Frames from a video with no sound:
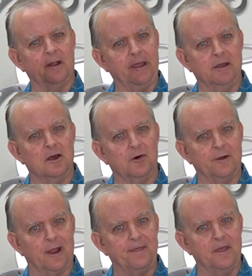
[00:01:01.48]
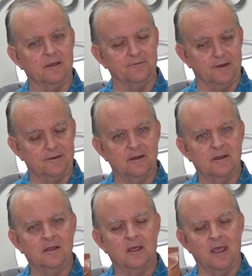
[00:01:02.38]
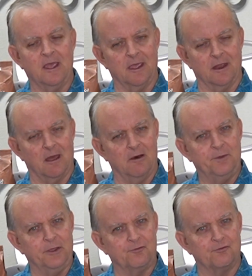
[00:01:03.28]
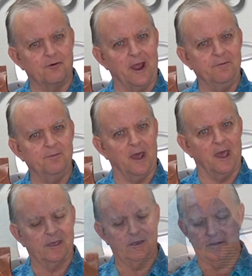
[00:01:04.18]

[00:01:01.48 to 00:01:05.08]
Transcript: let you know what I think of it. And I'll be right back.